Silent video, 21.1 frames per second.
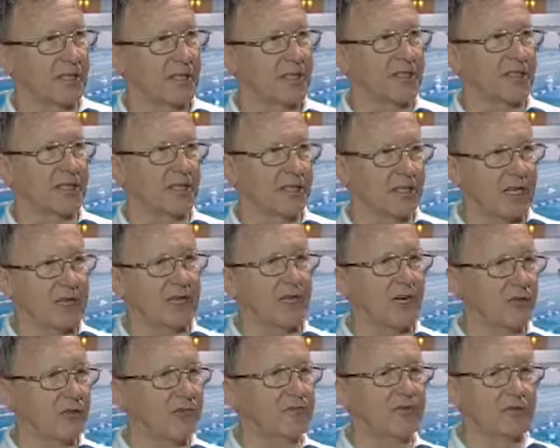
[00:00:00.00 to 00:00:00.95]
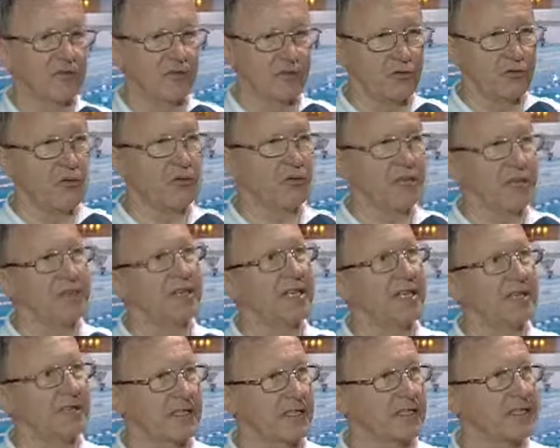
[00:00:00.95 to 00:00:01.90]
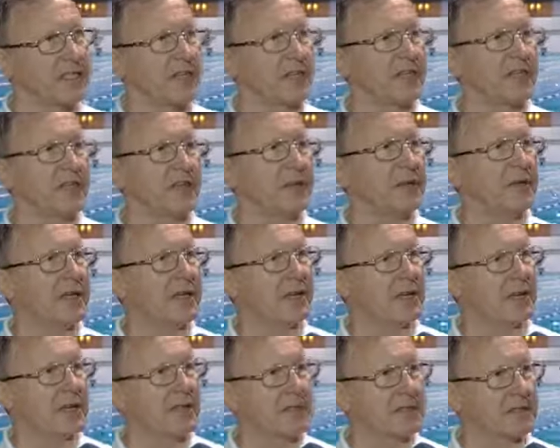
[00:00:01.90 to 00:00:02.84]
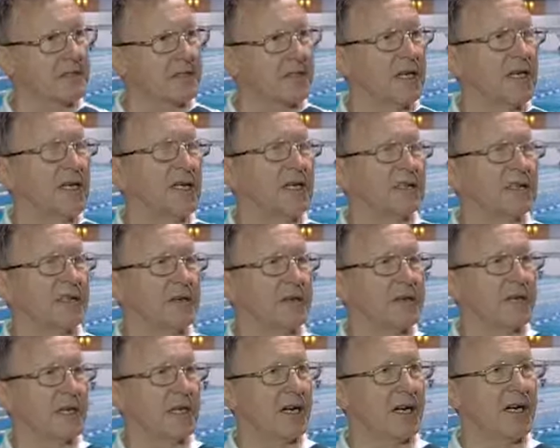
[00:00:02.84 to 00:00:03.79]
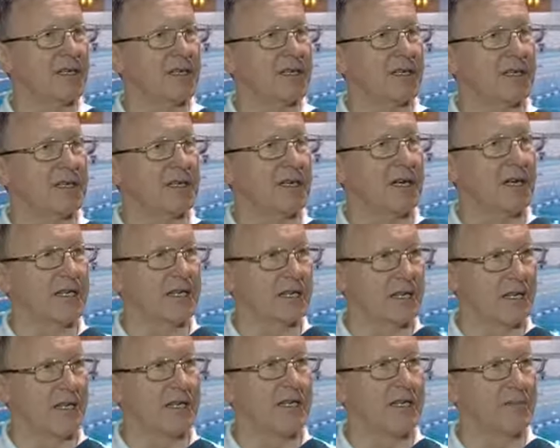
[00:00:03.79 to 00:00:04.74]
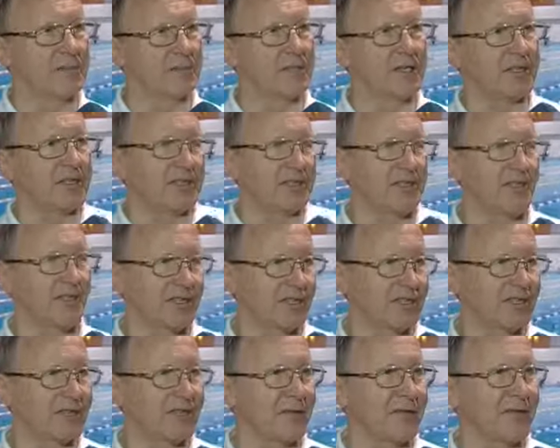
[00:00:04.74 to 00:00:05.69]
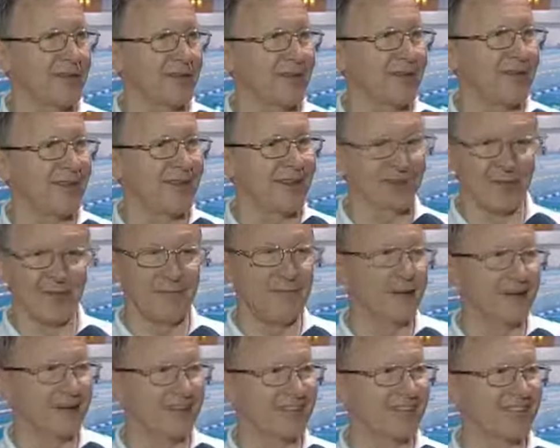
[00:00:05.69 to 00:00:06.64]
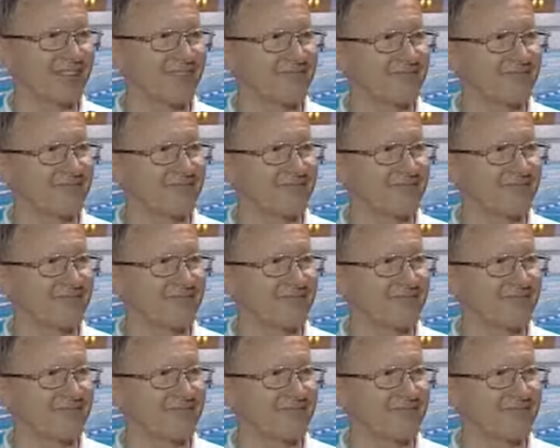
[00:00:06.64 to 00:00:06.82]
So at home we do all the testing and filming and uh, seminars, and I help the Estonian swimming the most.